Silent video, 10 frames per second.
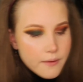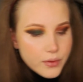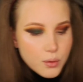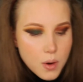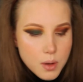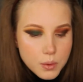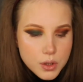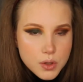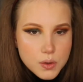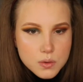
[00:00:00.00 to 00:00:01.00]
the one we
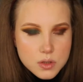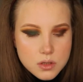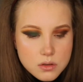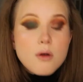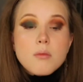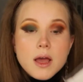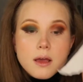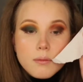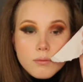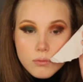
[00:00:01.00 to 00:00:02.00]
used from my
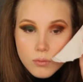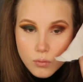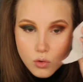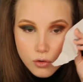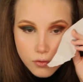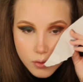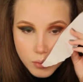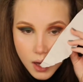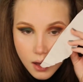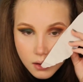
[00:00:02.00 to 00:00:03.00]
Morphe
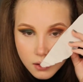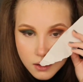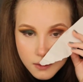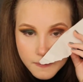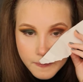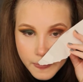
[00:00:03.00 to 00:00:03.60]
palette.